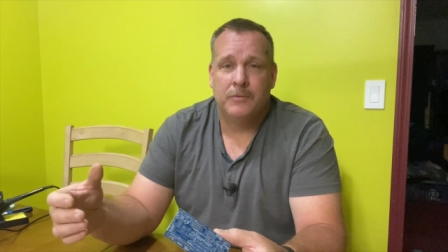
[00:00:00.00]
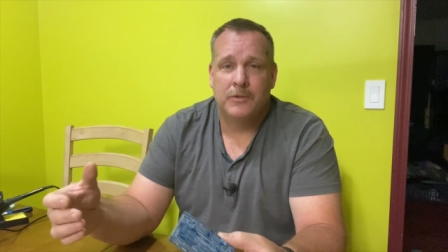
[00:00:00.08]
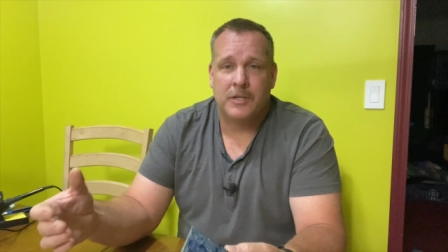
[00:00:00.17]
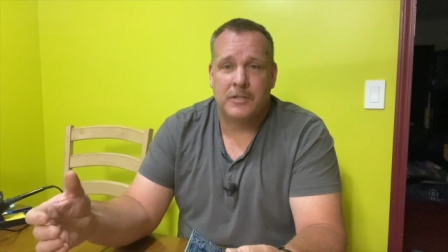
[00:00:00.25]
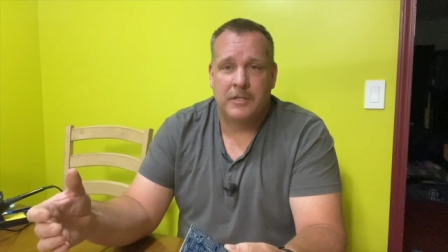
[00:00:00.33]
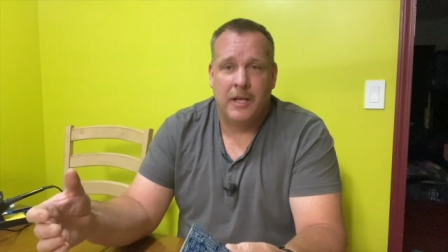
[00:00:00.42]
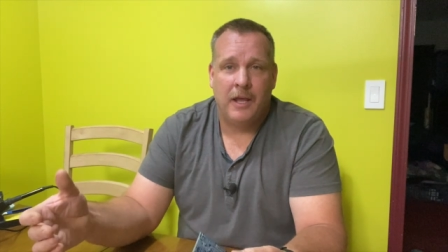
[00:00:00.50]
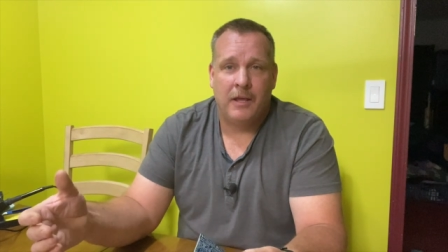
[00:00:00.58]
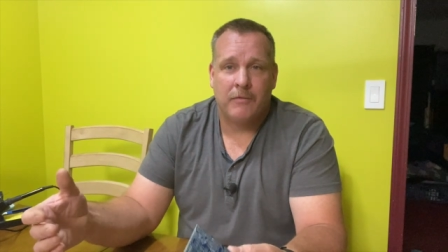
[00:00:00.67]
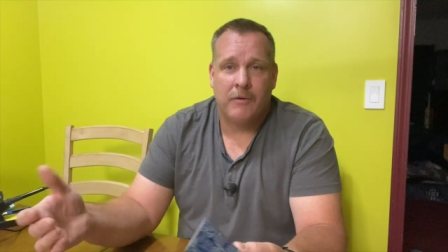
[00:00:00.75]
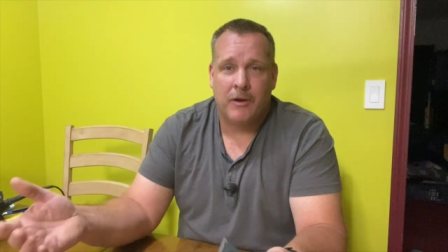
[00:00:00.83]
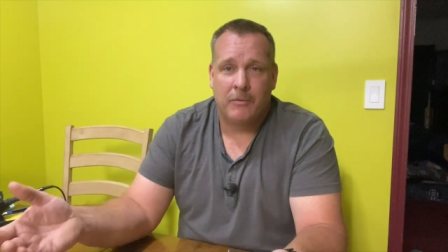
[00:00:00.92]
just a
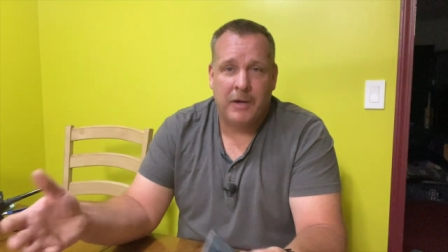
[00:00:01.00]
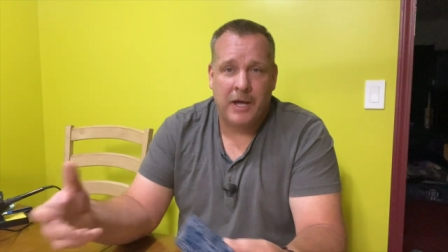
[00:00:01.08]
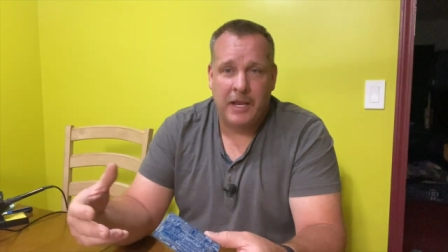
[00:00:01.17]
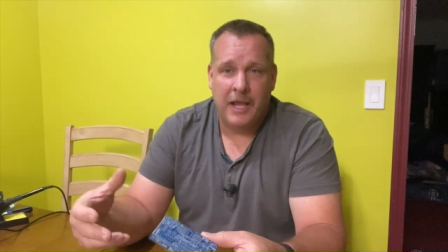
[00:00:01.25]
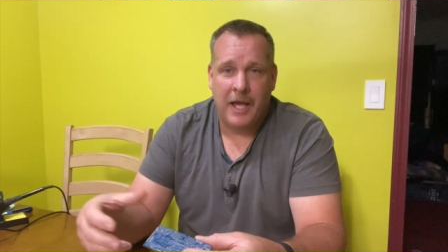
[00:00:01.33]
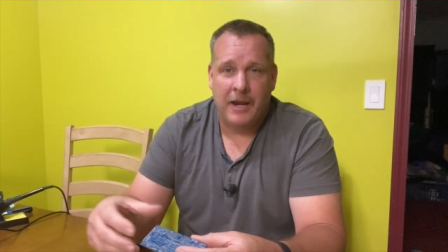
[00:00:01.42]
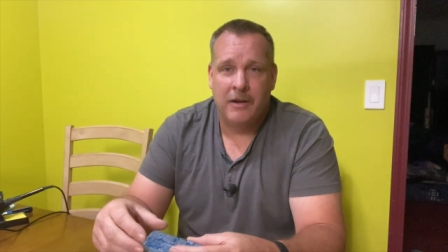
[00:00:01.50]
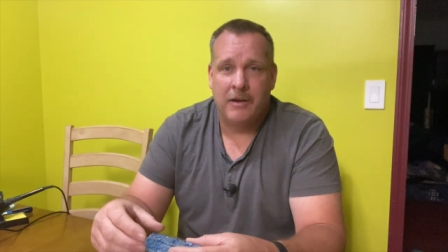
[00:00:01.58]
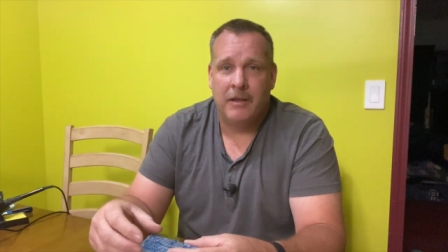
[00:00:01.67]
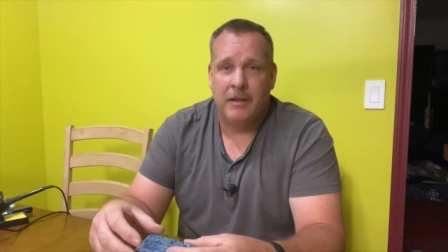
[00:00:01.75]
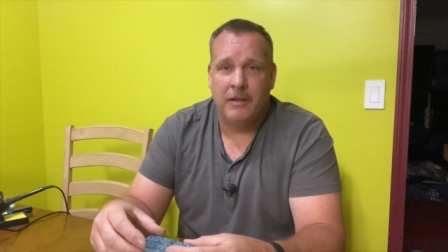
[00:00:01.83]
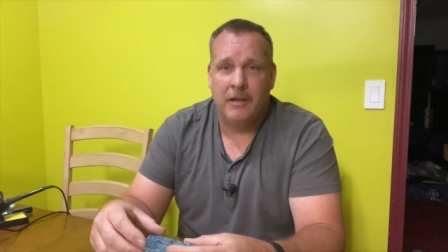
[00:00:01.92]
throttle body, added
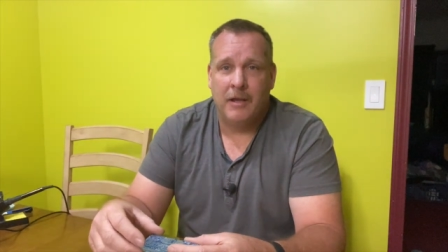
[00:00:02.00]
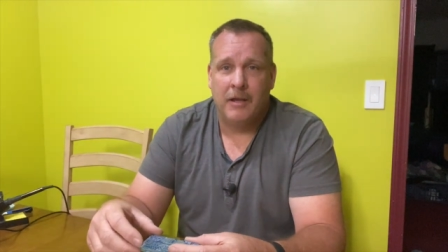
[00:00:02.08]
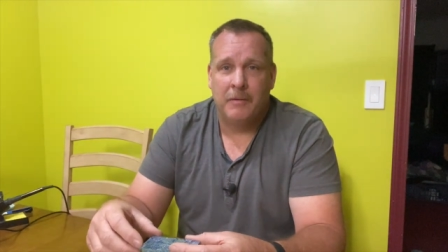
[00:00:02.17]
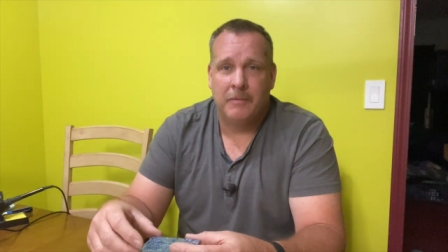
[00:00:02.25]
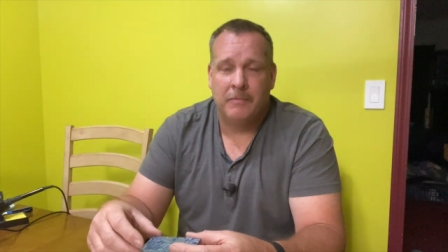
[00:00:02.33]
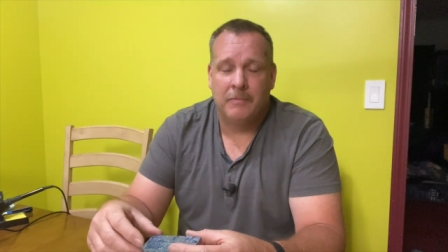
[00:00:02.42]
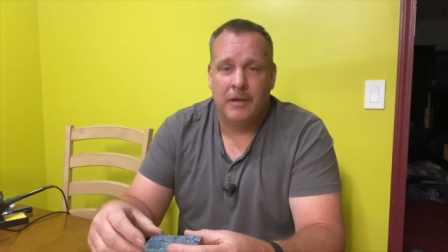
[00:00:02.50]
a uh,